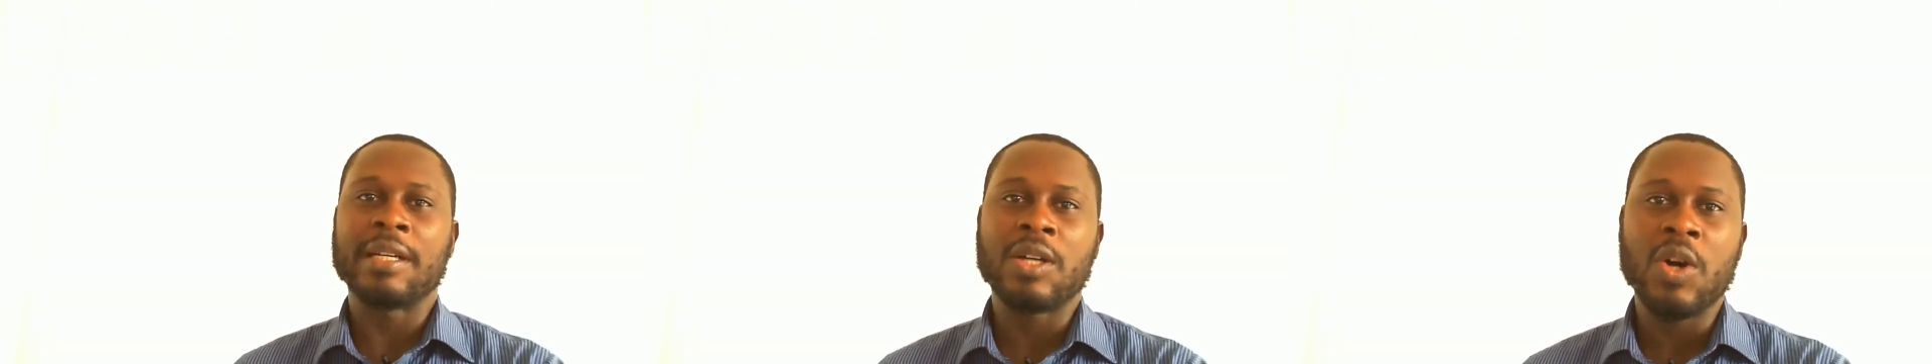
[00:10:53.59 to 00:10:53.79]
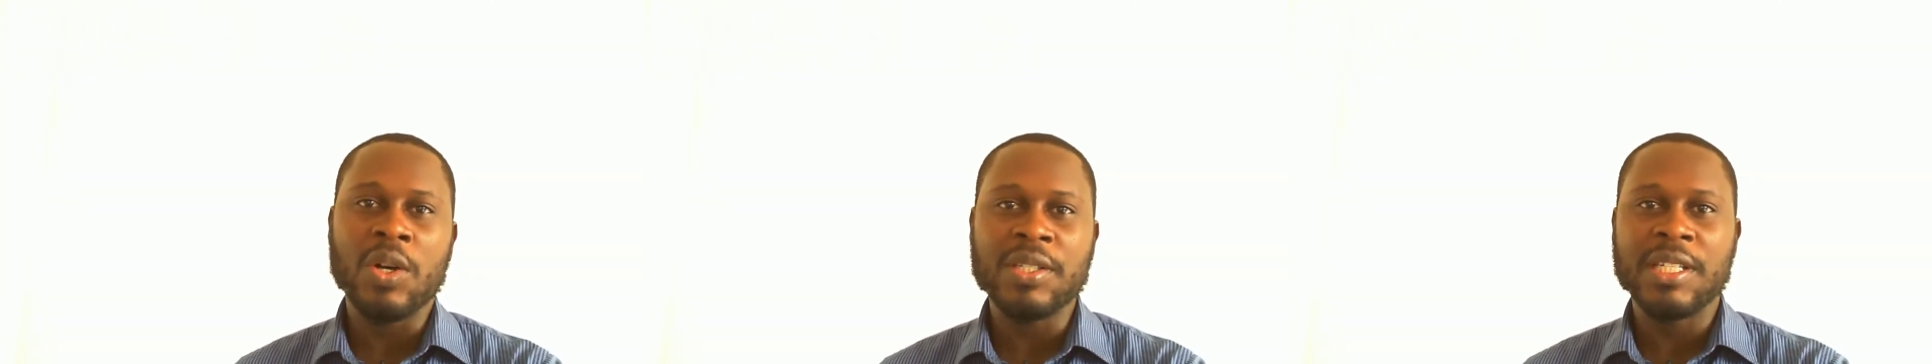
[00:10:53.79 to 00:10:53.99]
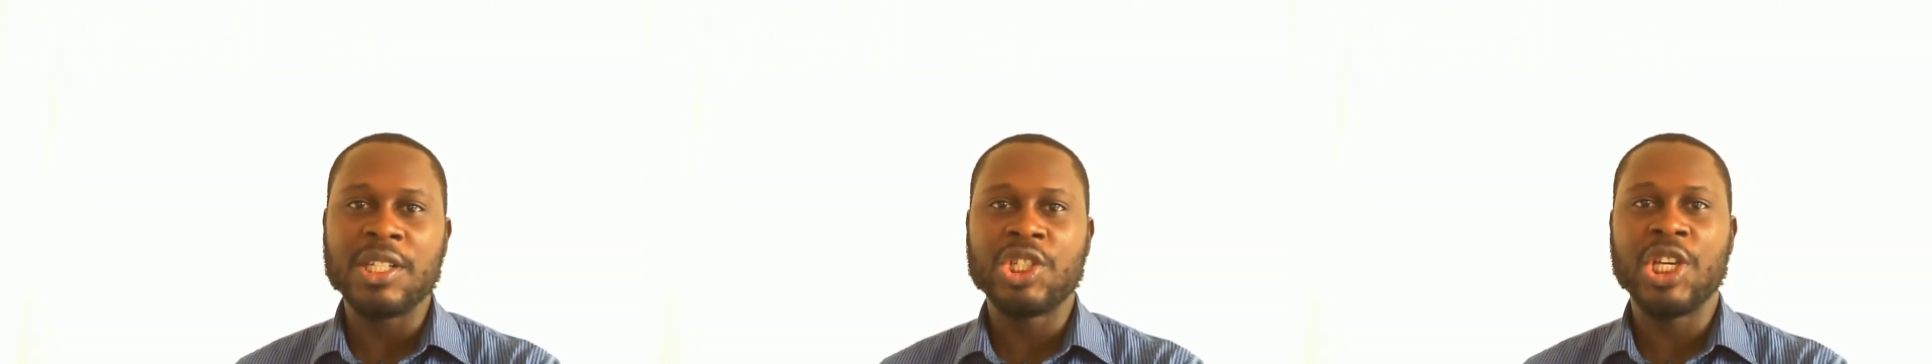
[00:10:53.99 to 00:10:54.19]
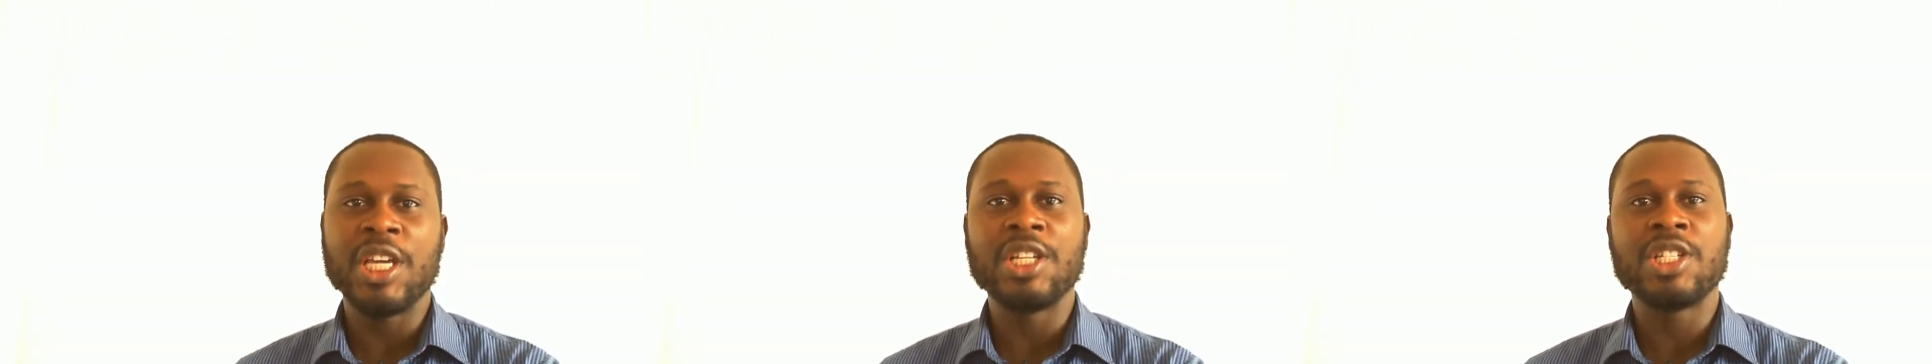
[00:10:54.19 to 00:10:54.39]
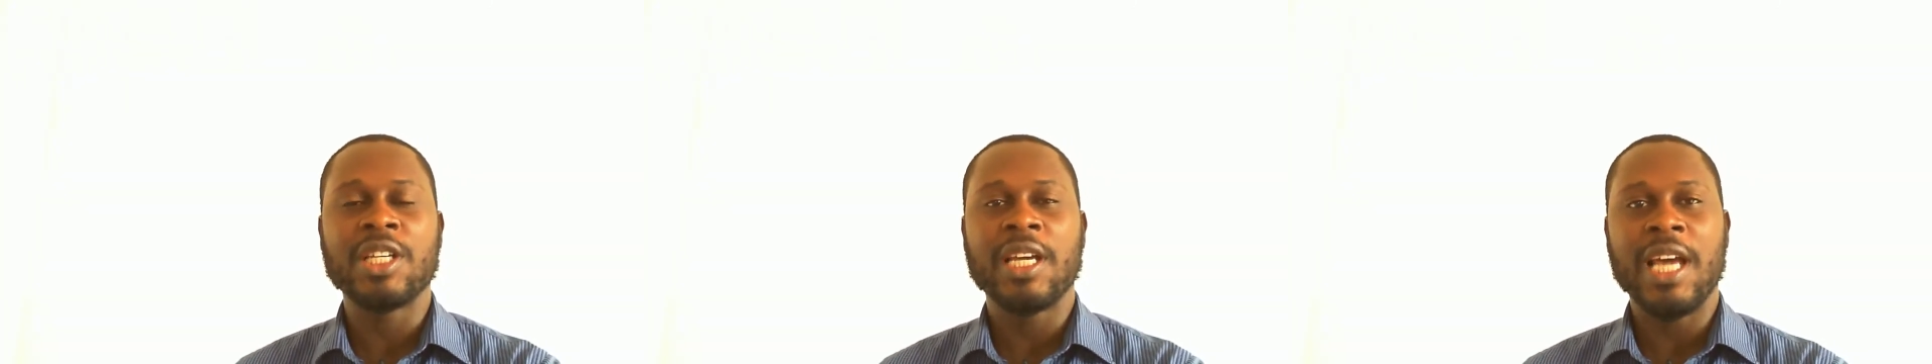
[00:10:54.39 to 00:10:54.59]
cause a
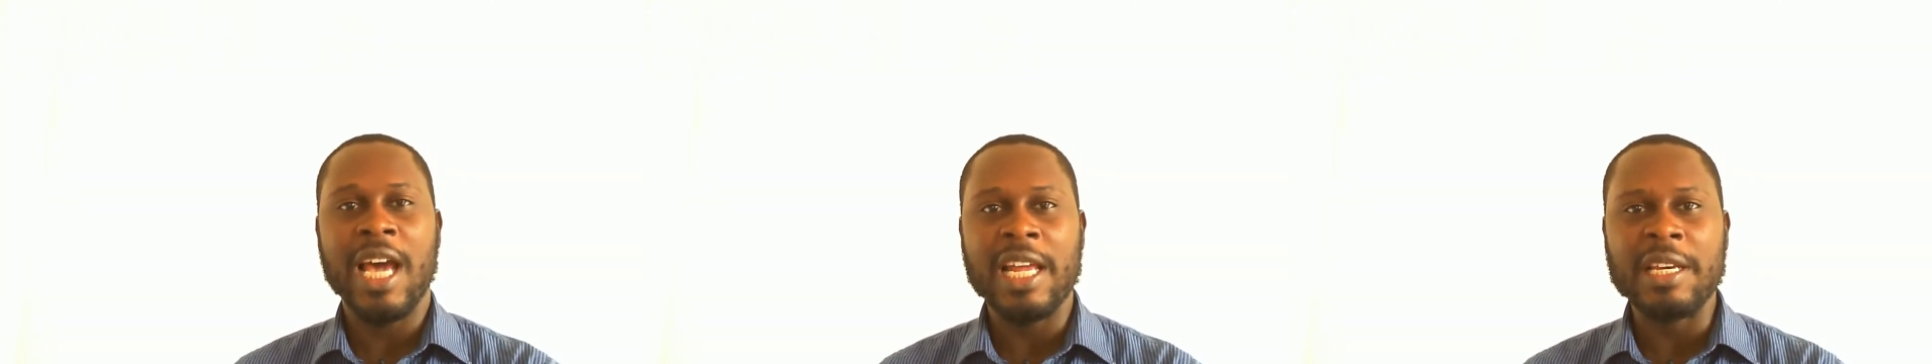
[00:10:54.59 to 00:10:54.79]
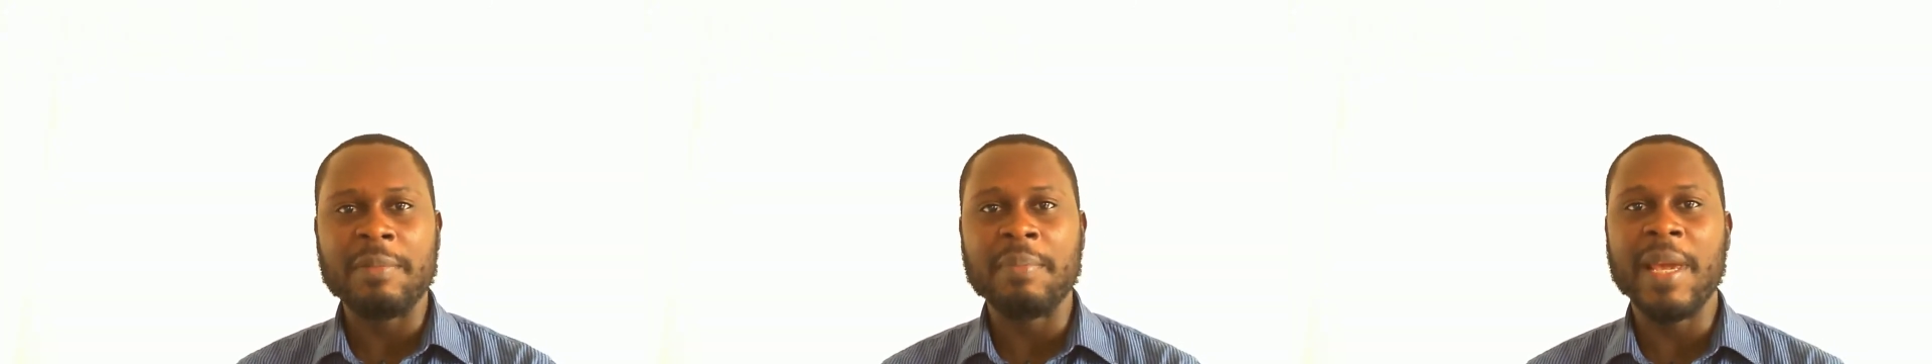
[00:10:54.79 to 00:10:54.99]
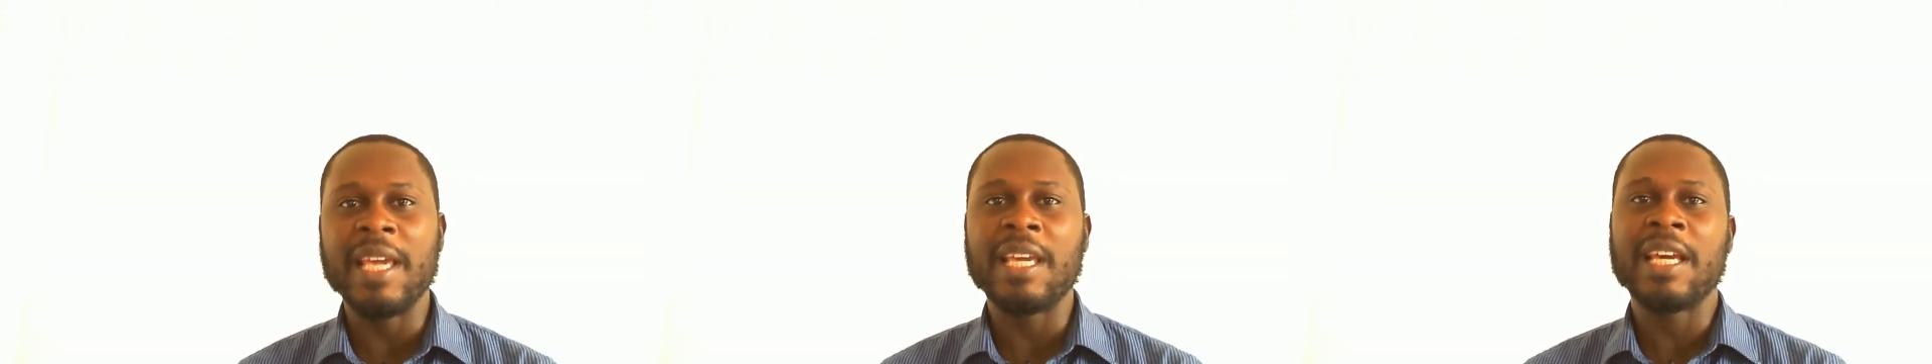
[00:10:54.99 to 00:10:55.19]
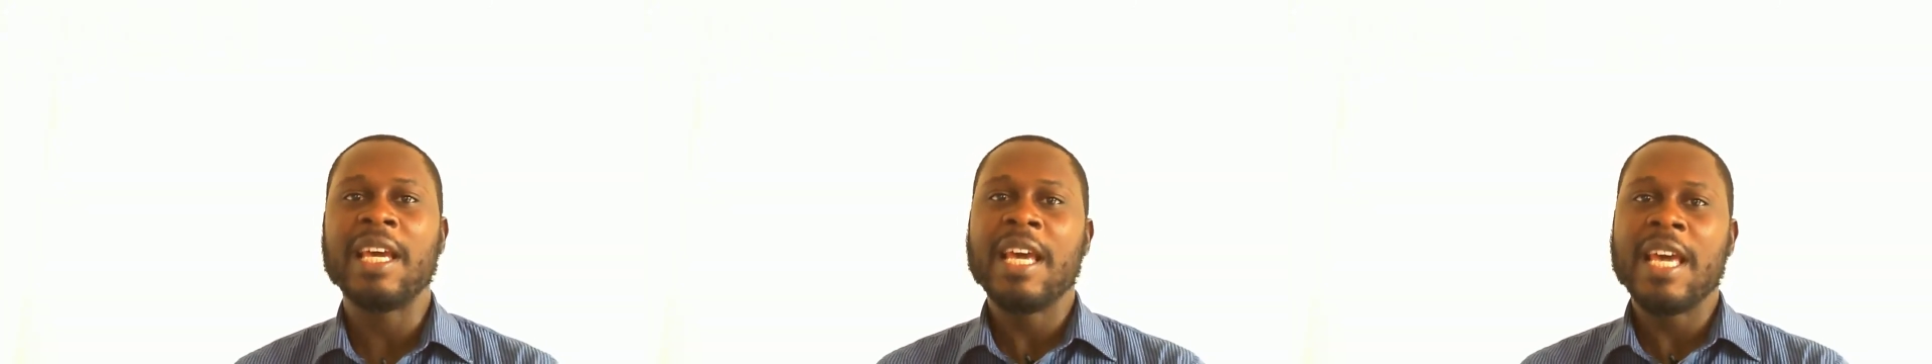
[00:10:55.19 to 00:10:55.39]
change and make